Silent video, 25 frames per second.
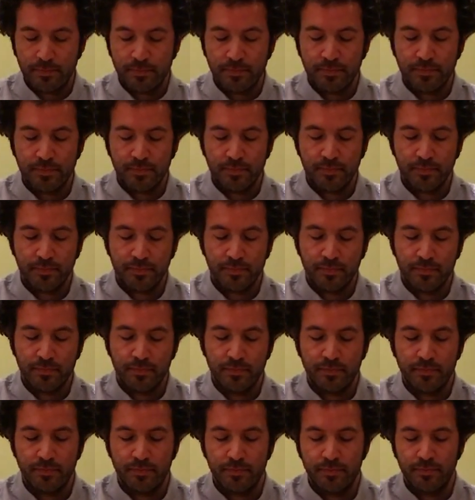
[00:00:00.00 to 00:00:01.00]

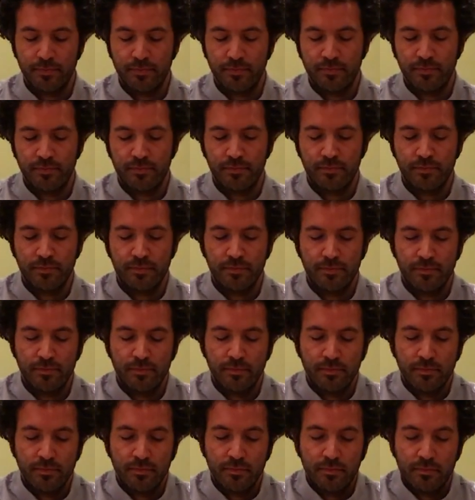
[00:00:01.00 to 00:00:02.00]

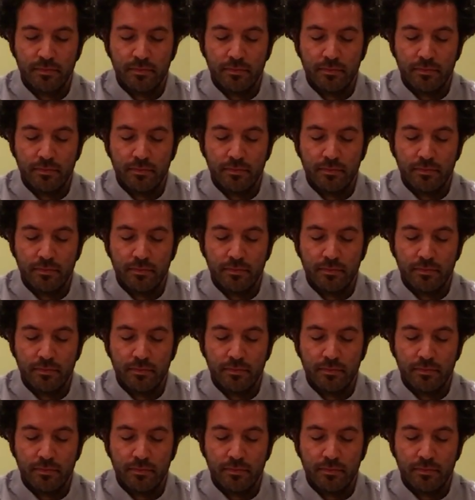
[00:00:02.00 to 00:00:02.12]
Nothing is said.